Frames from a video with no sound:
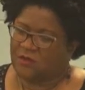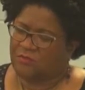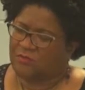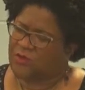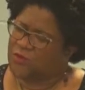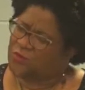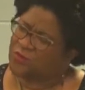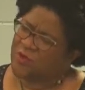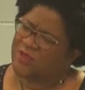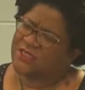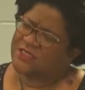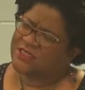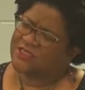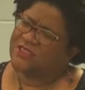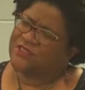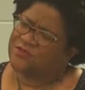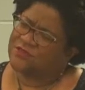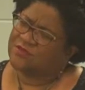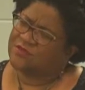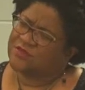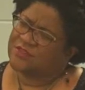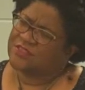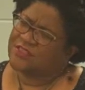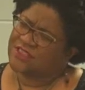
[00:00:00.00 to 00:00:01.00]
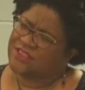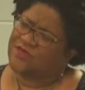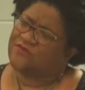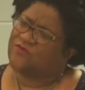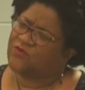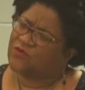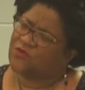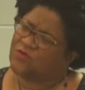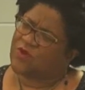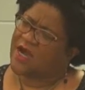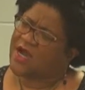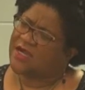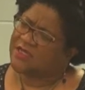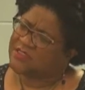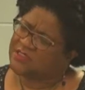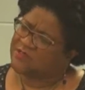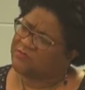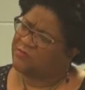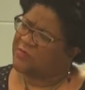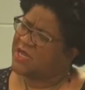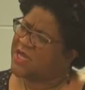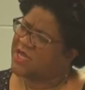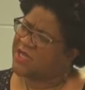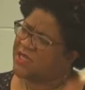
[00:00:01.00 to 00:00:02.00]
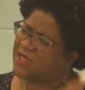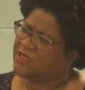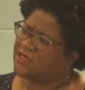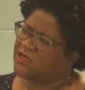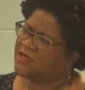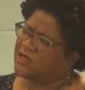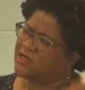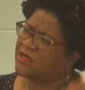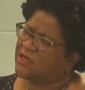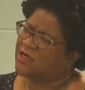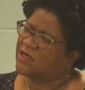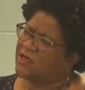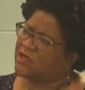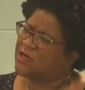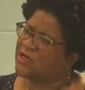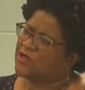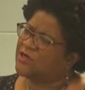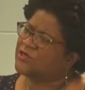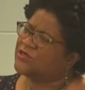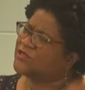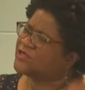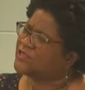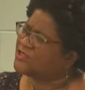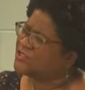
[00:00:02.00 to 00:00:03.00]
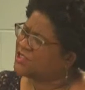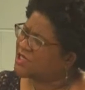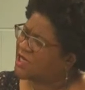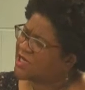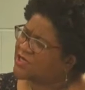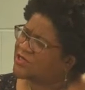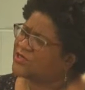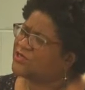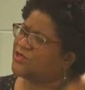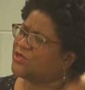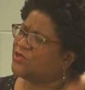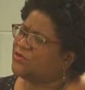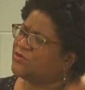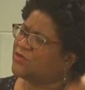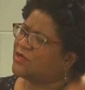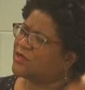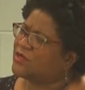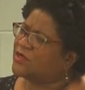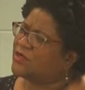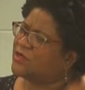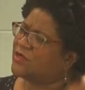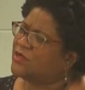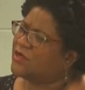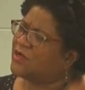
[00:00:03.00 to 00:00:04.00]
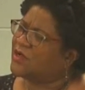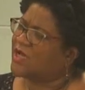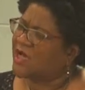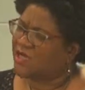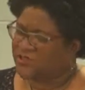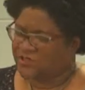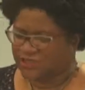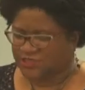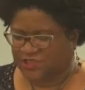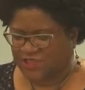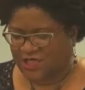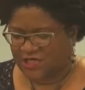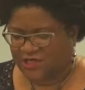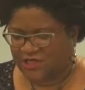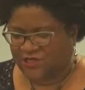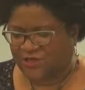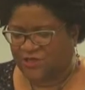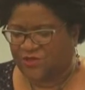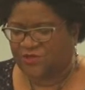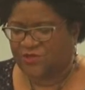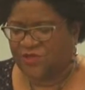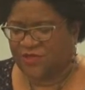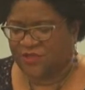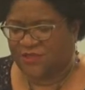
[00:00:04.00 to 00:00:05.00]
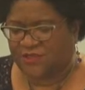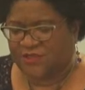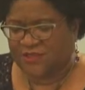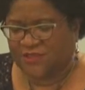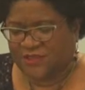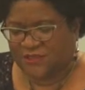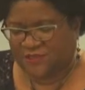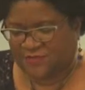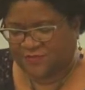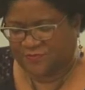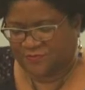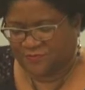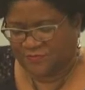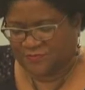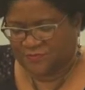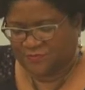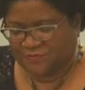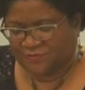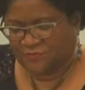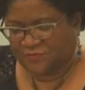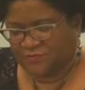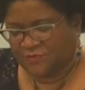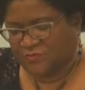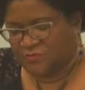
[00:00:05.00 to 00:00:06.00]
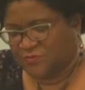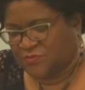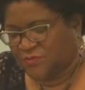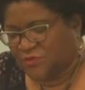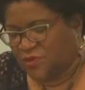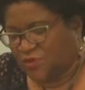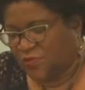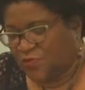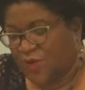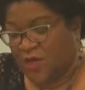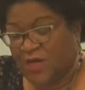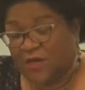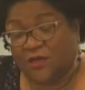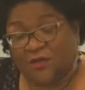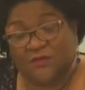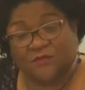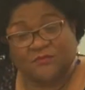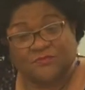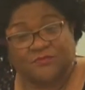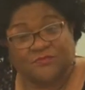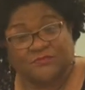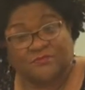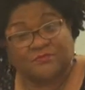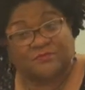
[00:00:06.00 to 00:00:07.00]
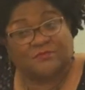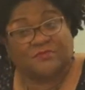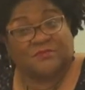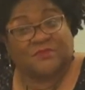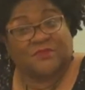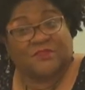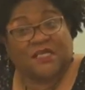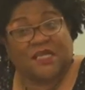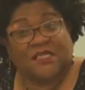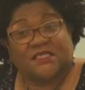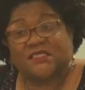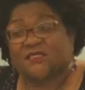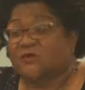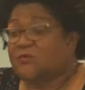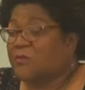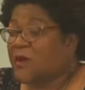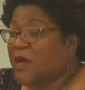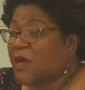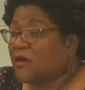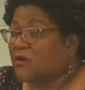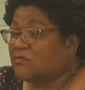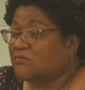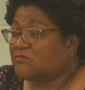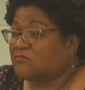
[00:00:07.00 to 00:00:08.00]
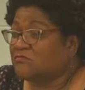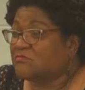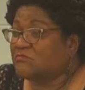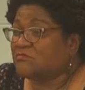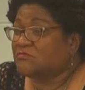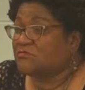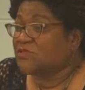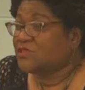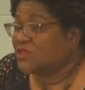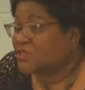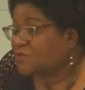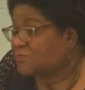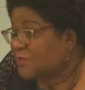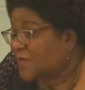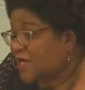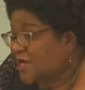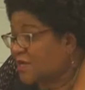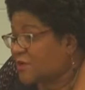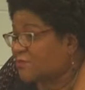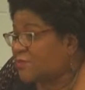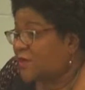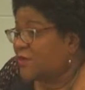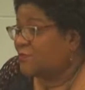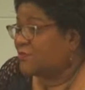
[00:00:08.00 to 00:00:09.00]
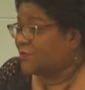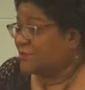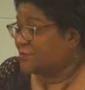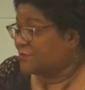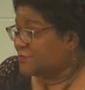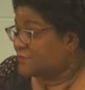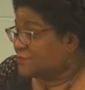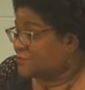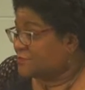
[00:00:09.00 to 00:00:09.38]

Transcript: But what does civil rights mean to Chattanooga and to Chattanoogans? Well, is it about just black people?